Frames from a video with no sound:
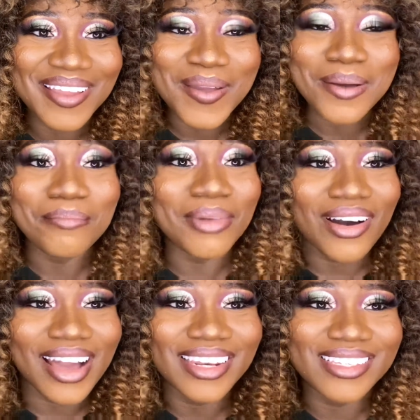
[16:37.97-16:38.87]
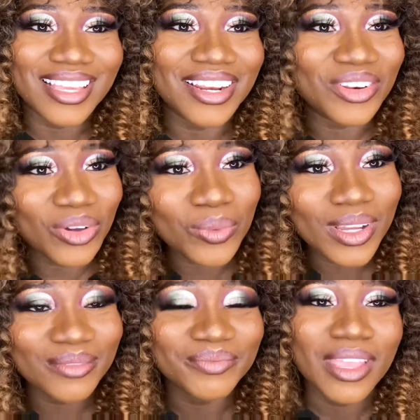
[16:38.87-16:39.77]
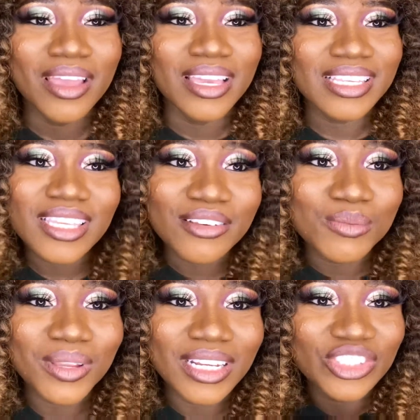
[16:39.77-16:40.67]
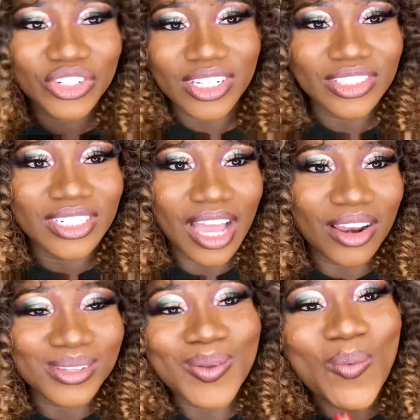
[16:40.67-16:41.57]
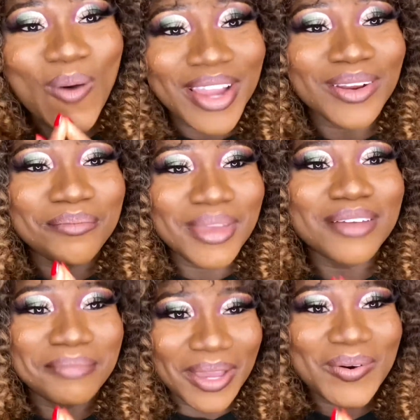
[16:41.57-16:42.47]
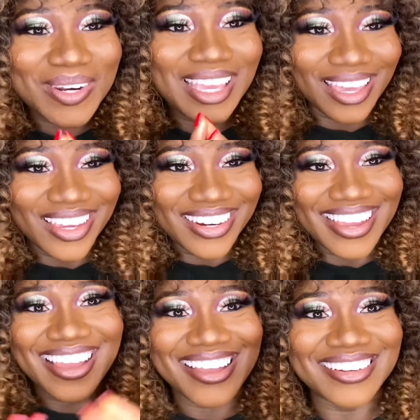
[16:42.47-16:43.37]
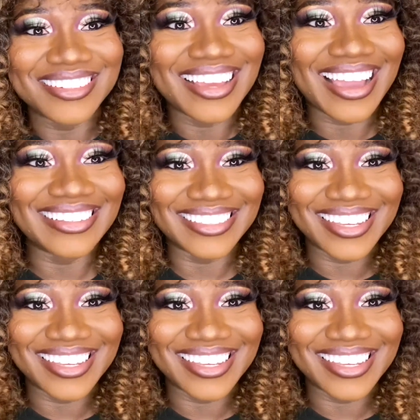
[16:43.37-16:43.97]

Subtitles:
but I decided, you know what, instead of spending $300, why not make my own hair? And I did.